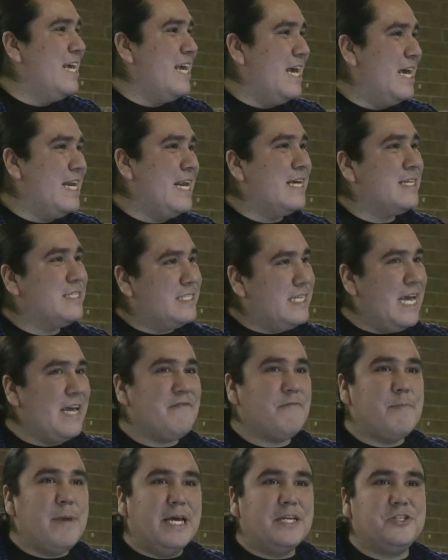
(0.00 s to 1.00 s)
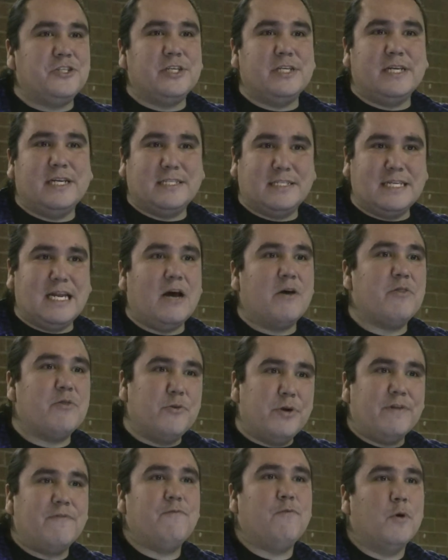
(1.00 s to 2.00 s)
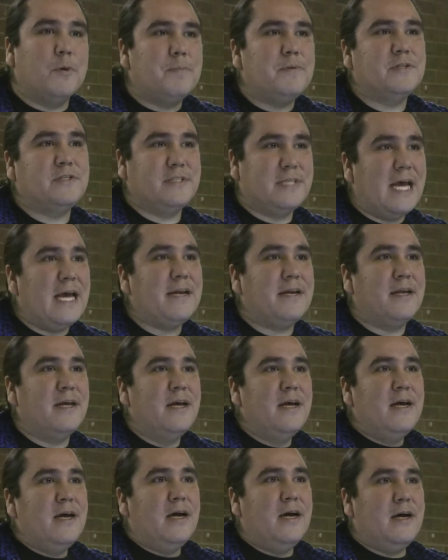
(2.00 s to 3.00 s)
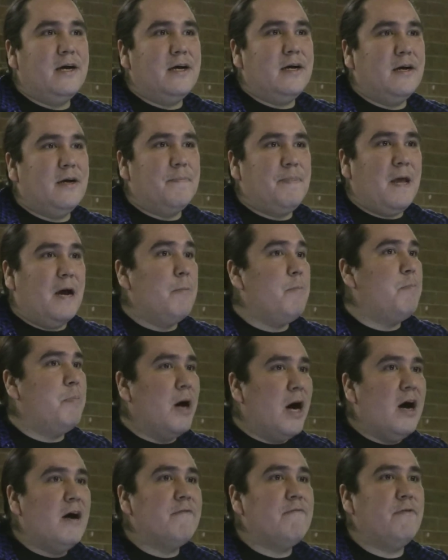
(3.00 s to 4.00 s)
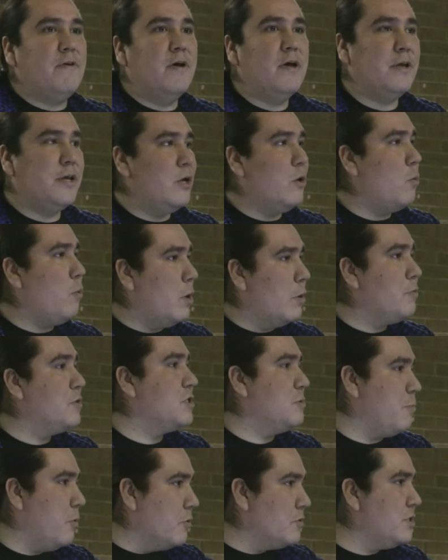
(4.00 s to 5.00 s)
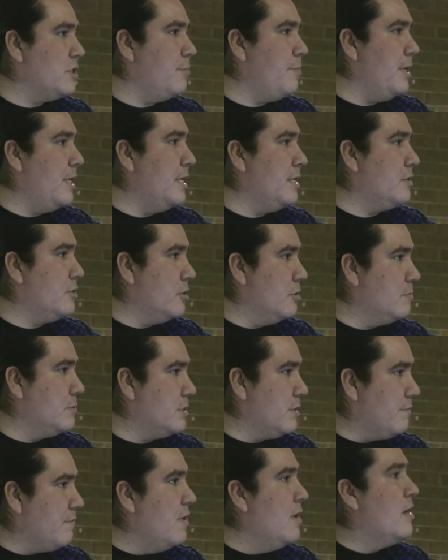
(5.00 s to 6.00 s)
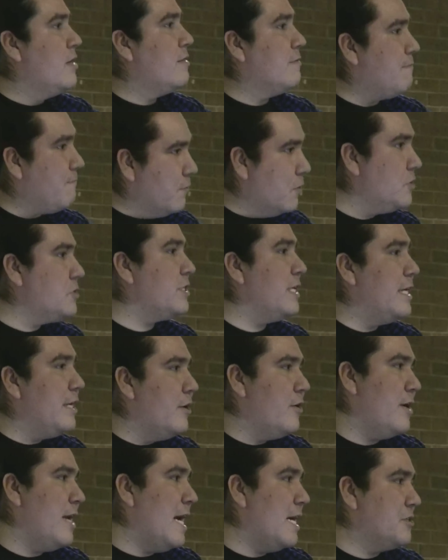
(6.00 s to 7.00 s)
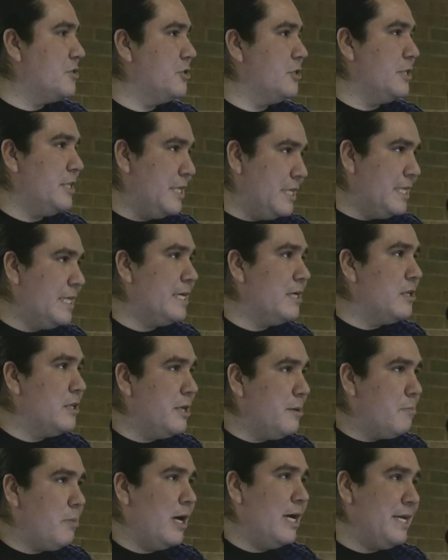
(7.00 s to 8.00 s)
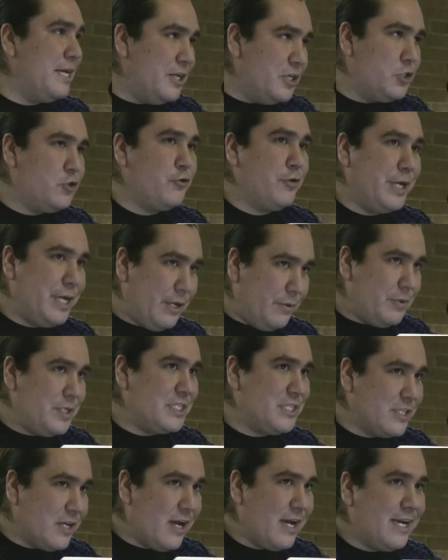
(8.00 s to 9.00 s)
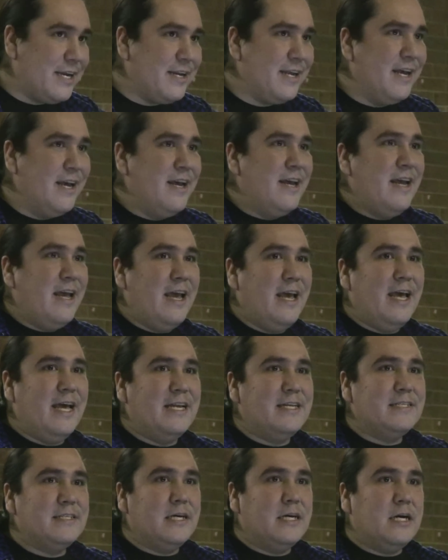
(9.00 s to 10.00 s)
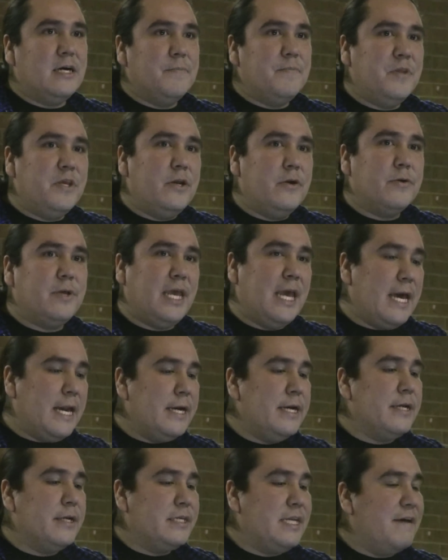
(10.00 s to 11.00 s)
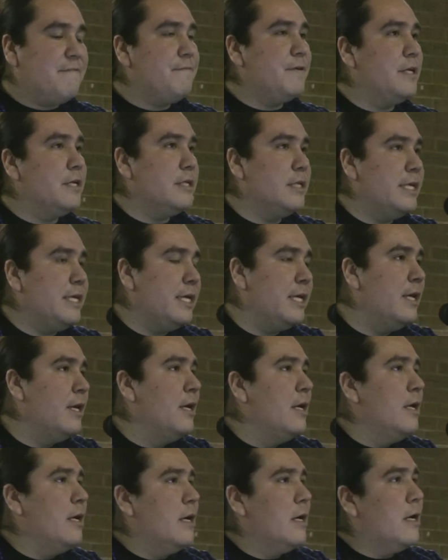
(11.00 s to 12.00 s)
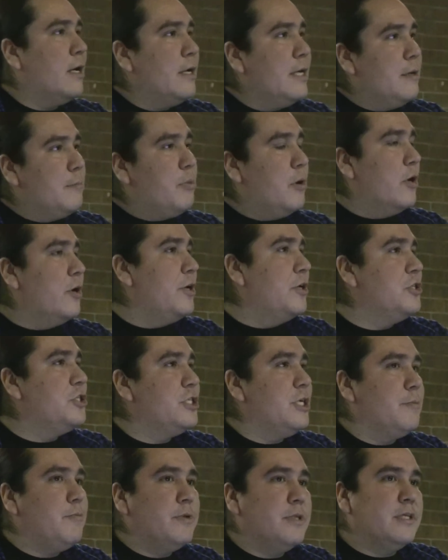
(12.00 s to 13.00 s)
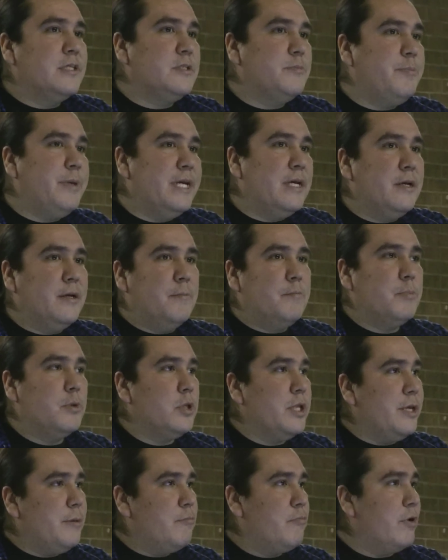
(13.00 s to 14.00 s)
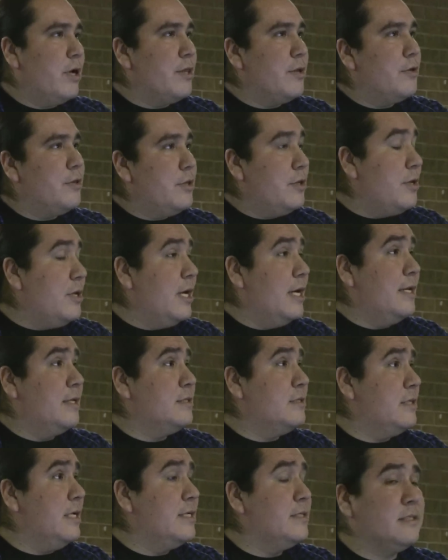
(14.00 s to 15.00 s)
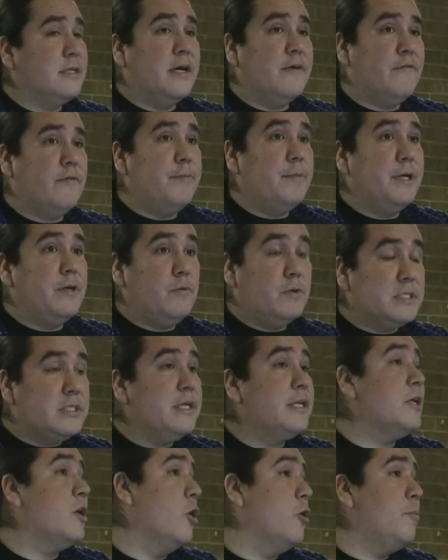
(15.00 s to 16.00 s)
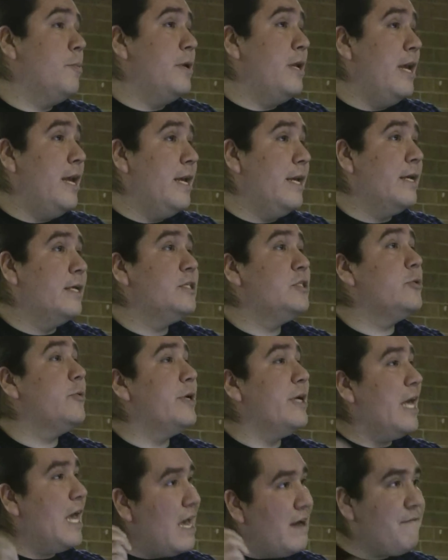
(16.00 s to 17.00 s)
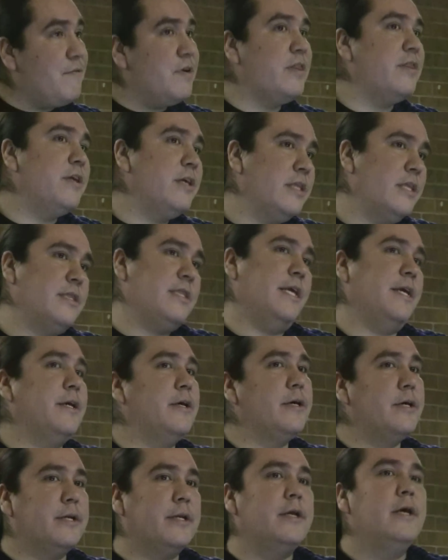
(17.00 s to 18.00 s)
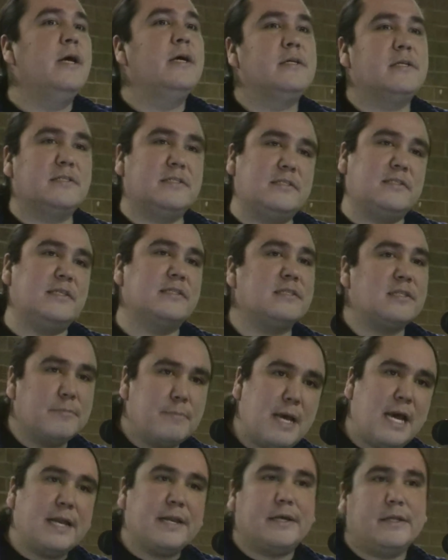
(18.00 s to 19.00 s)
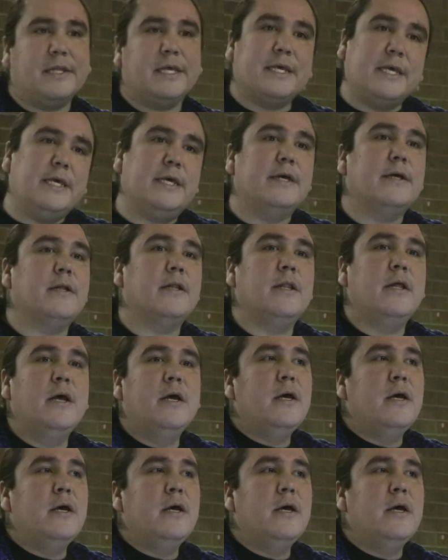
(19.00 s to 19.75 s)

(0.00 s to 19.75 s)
And as Dave mentioned, it's now 34 percent um, above you know where we're supposed to be in terms of the first internationally legally binding treaty we signed, and um, you know Canada definitely. Uh, in partnership with its big bully brother, the United States government, was in Copenhagen doing everything that they could to systematically kill